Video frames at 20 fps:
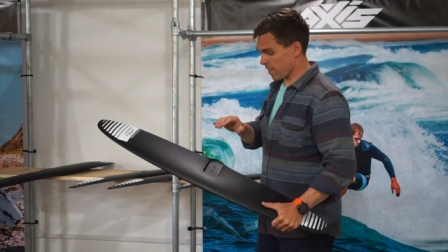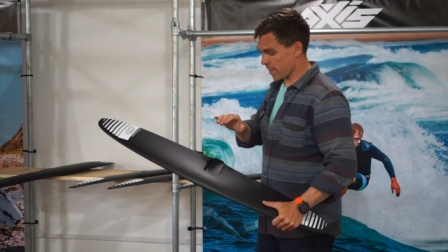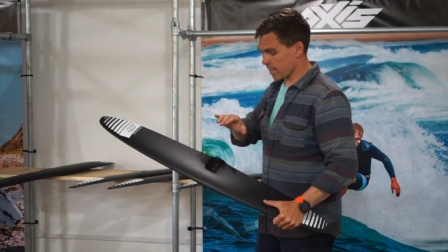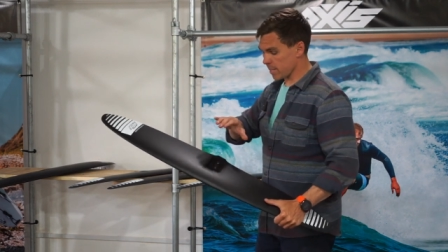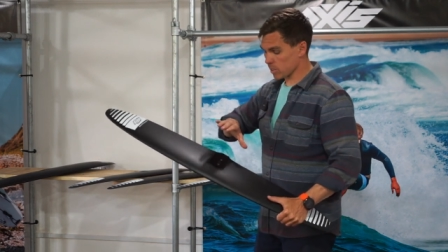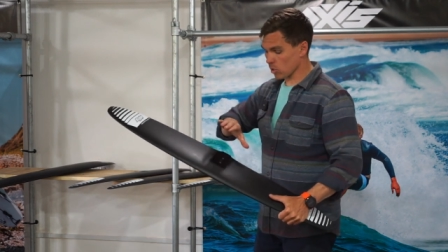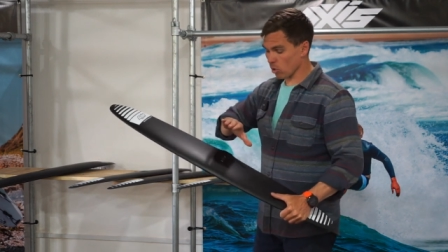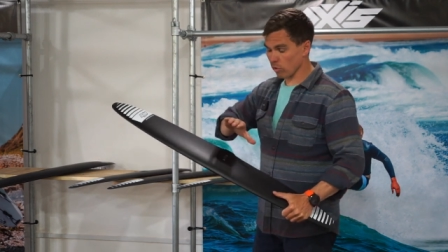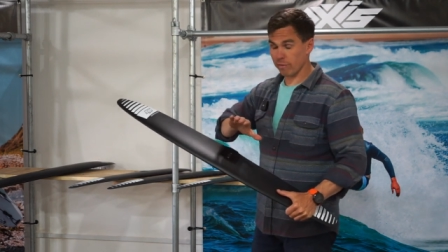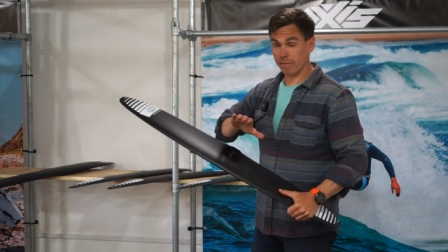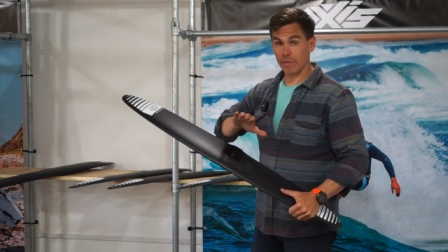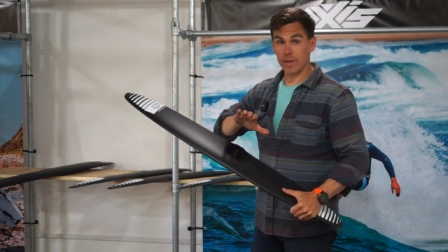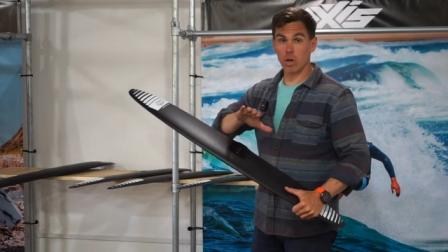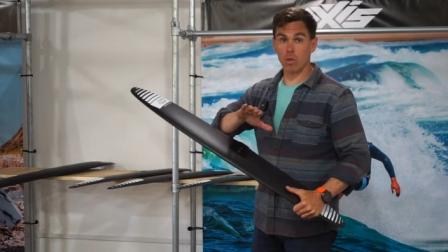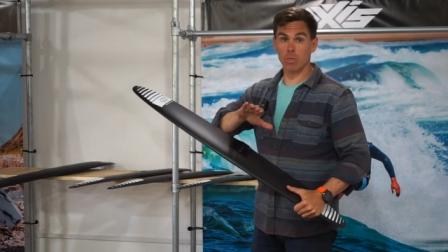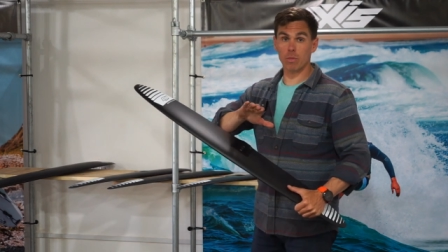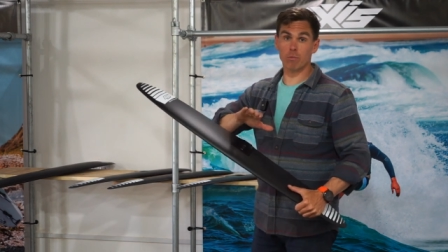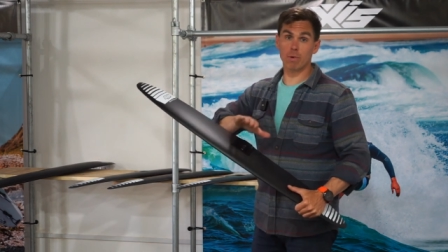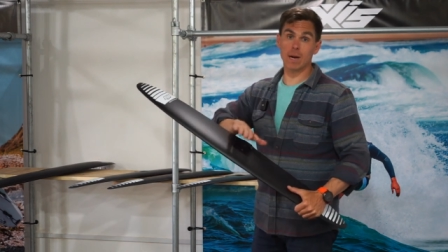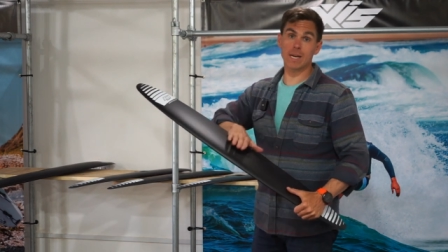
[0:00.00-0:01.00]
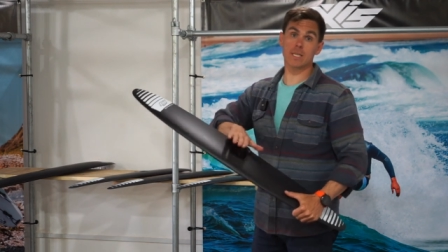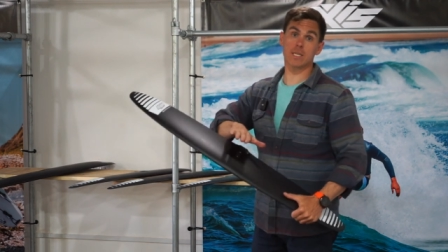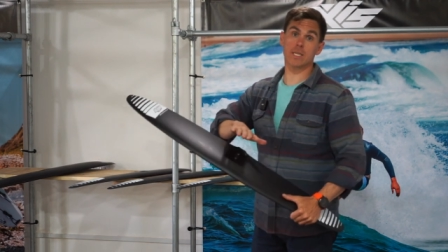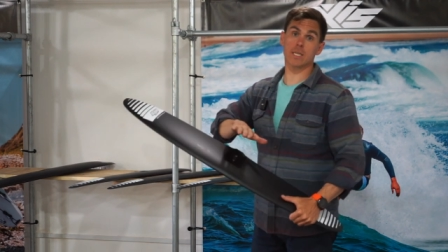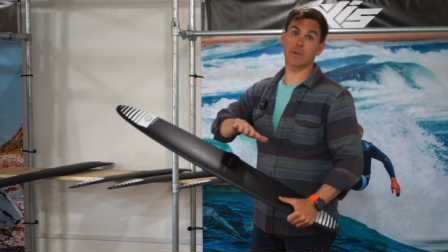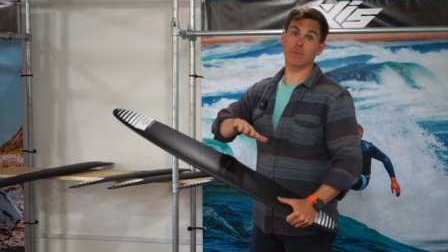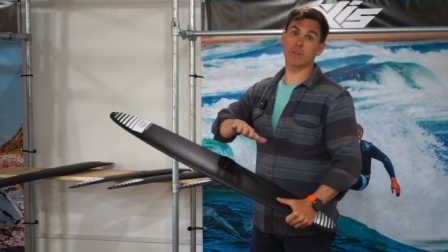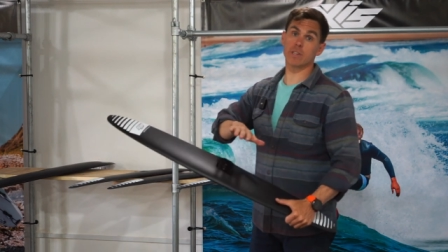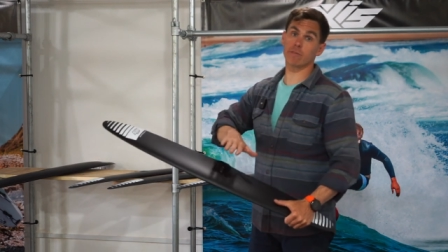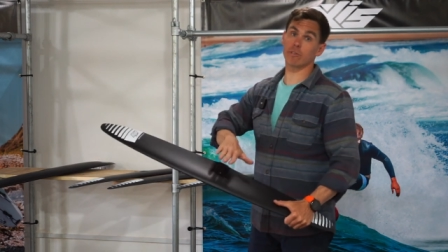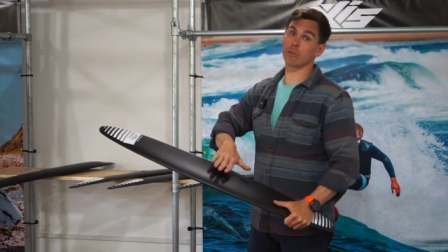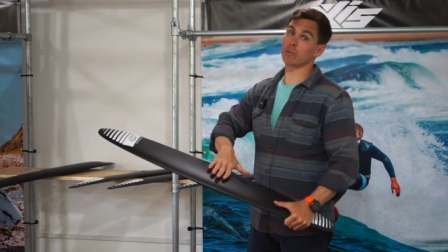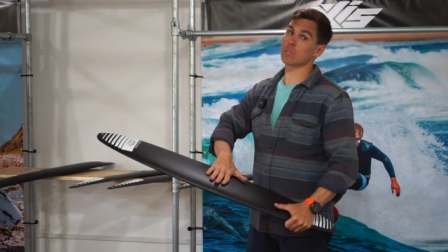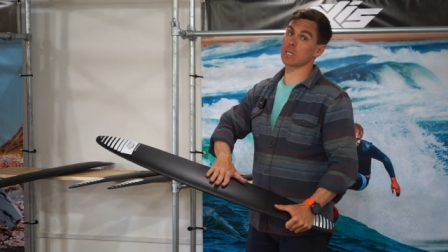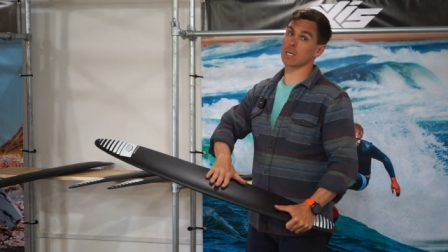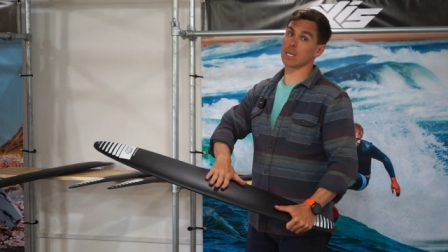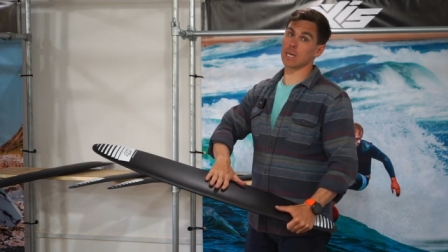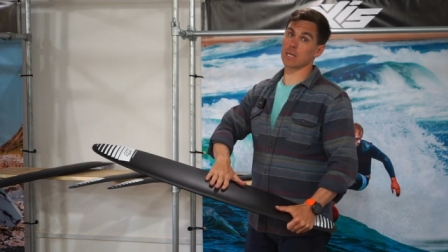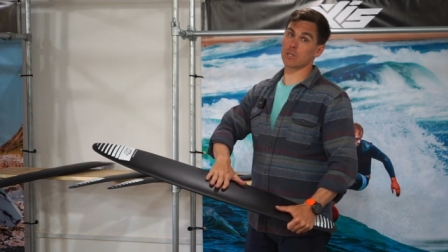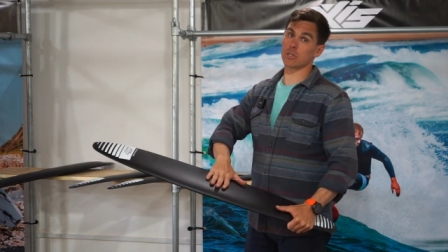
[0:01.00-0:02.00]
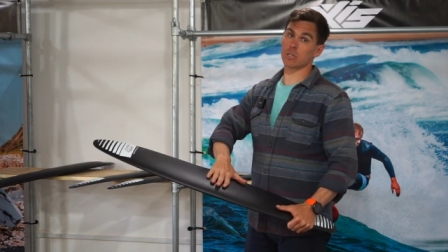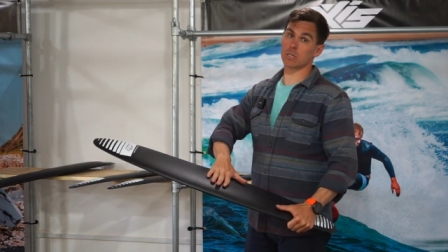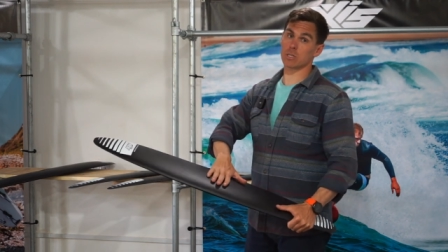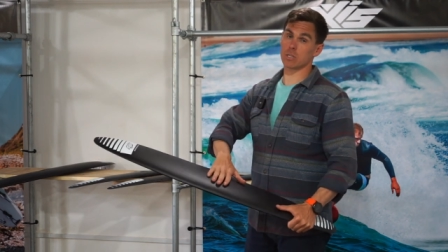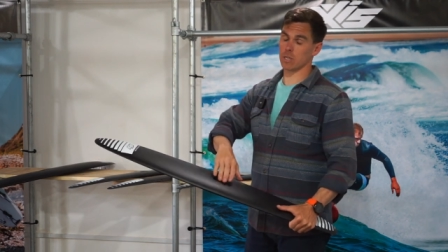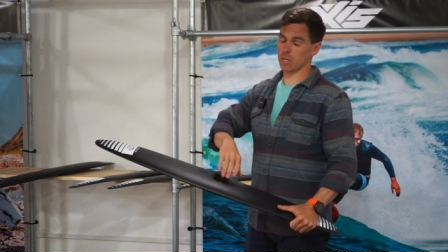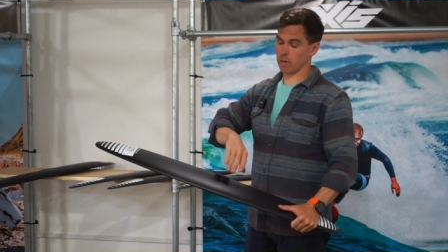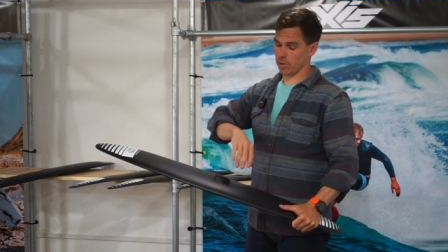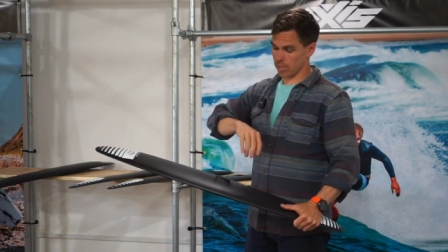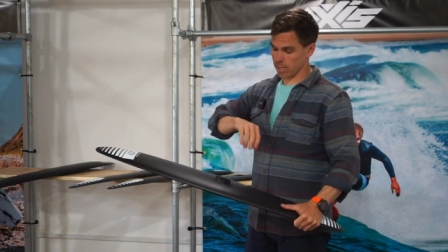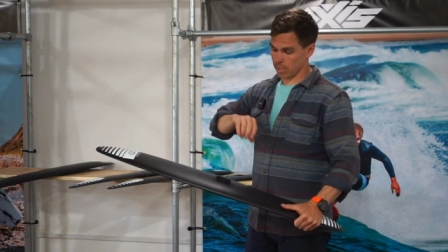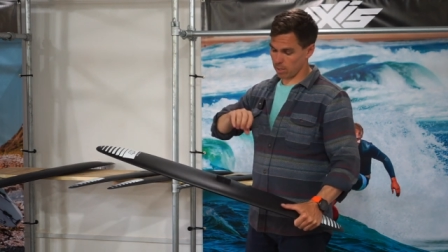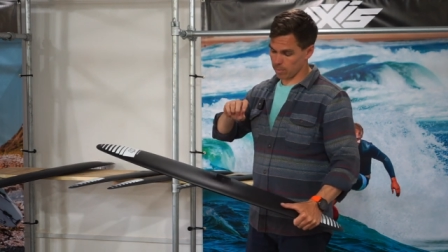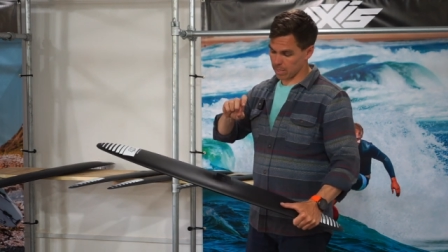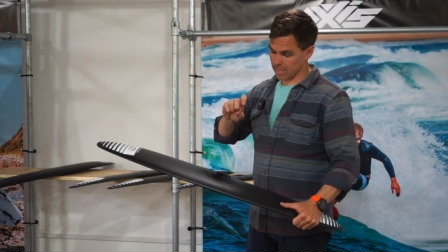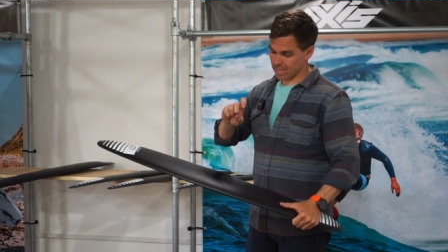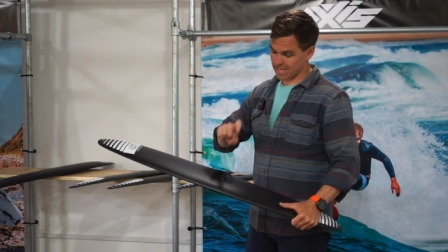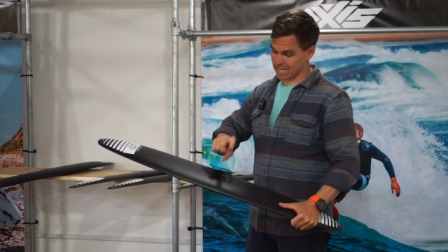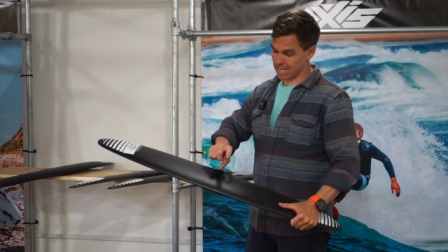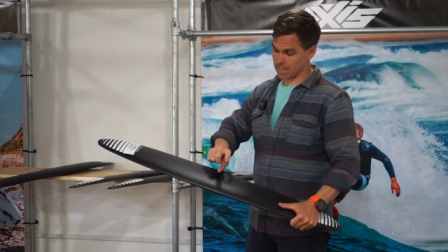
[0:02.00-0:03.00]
these all fit on the Red Series fuselages, so they're a little bit